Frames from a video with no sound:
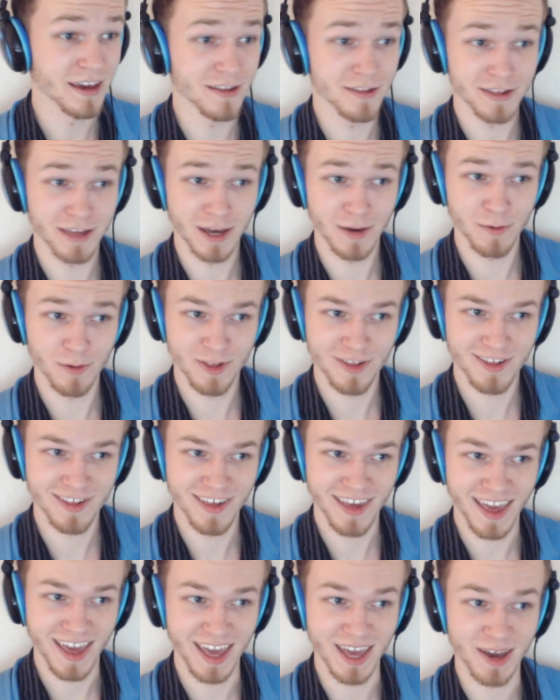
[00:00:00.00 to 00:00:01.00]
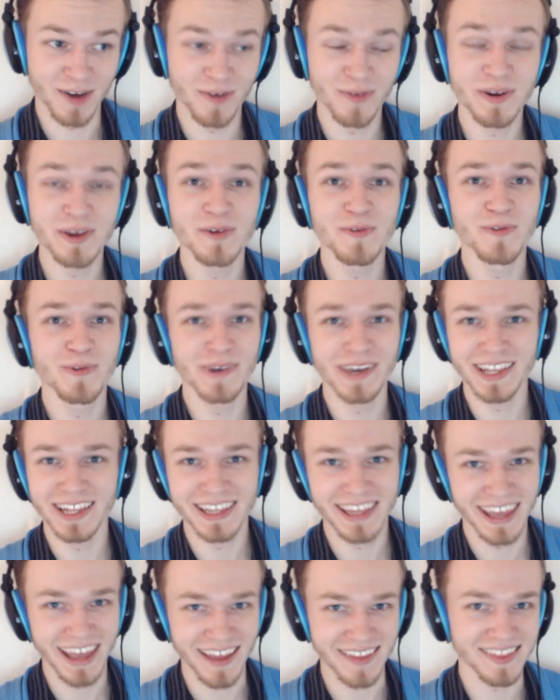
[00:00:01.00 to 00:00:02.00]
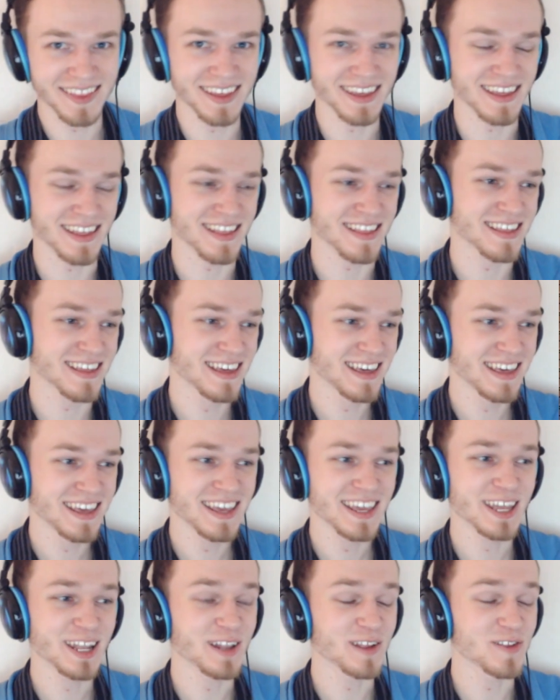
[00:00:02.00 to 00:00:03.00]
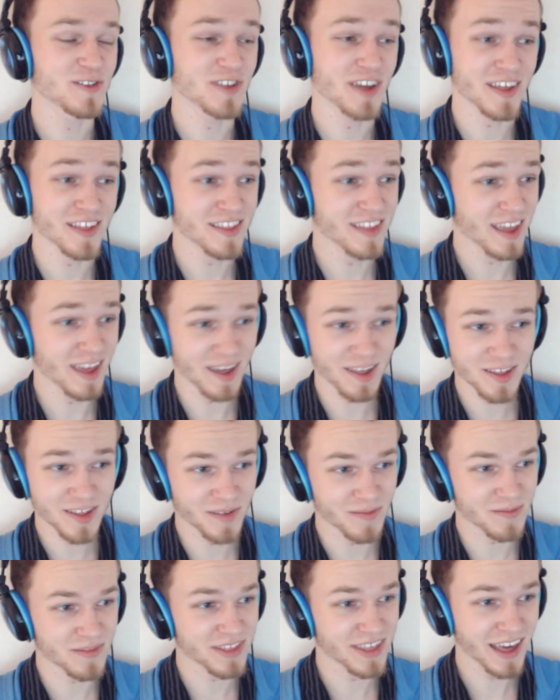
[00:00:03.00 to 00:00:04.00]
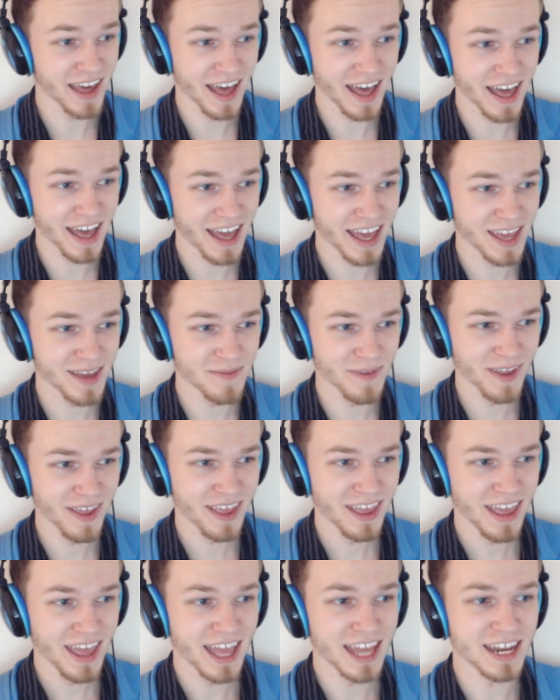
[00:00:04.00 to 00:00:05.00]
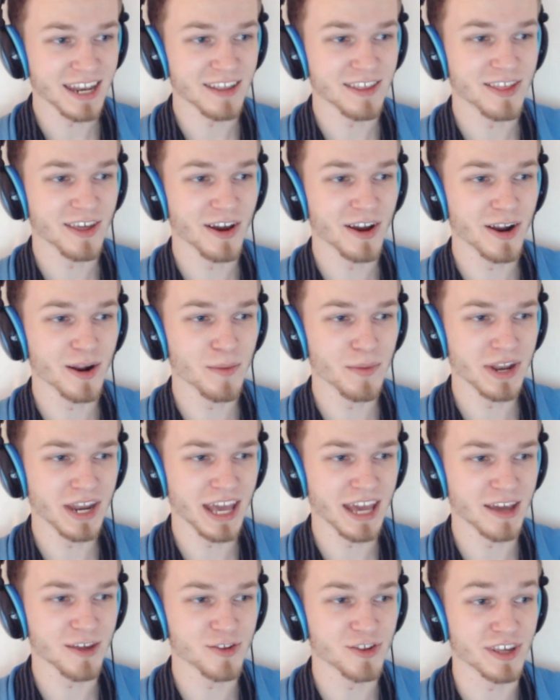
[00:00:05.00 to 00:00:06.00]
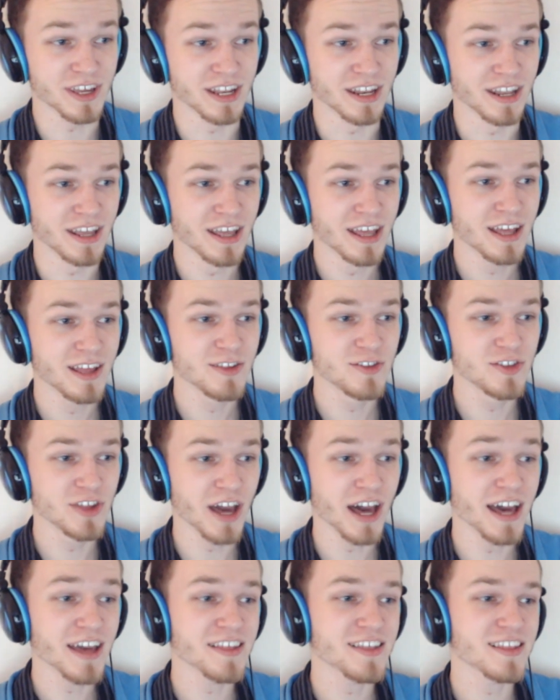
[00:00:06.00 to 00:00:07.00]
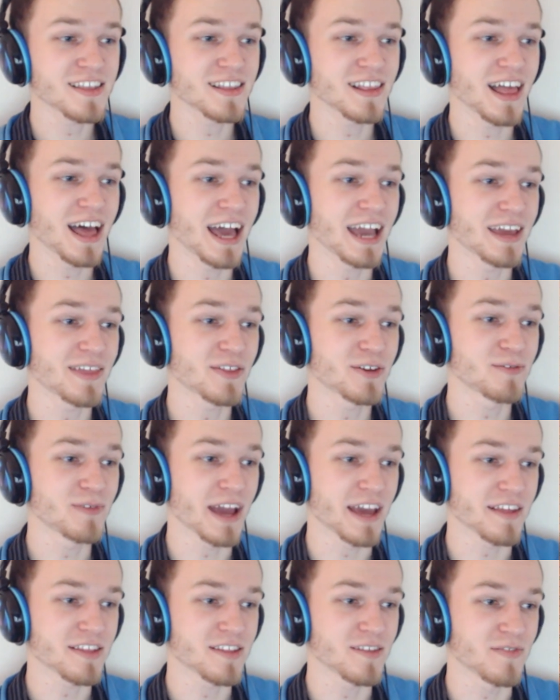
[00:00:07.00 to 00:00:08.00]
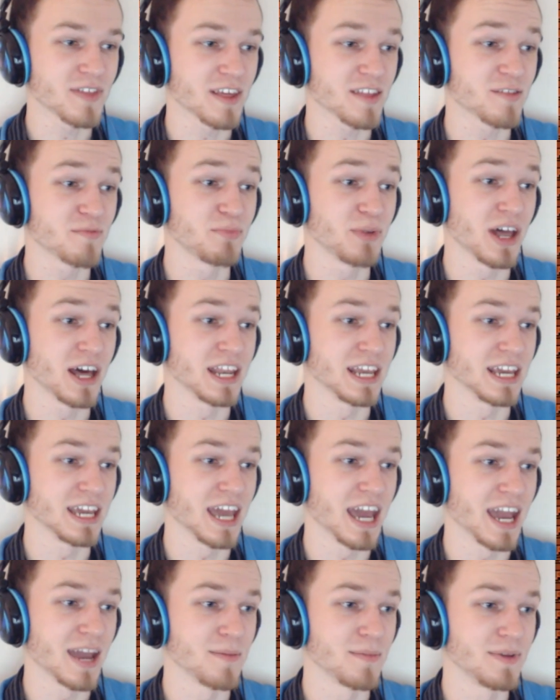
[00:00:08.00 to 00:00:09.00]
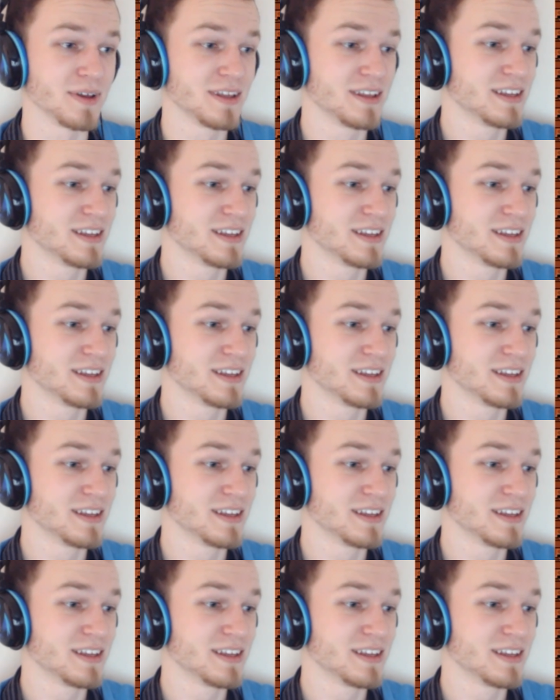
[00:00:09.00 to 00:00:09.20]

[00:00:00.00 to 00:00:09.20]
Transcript: As I was saying, we will get this. It'll just take some time and determination. Just like the rest of this bloody game.